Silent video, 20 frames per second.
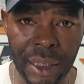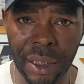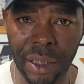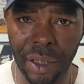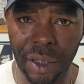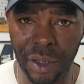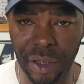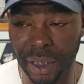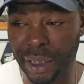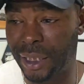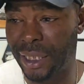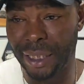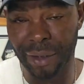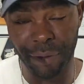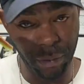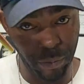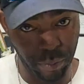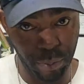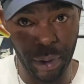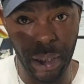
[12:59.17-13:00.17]
All right, that
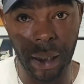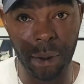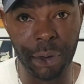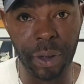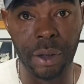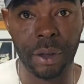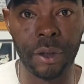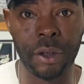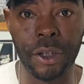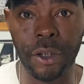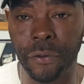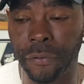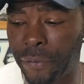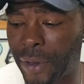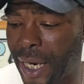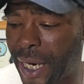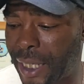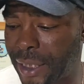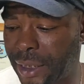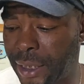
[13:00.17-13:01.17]
probably a little too
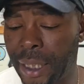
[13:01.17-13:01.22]
fast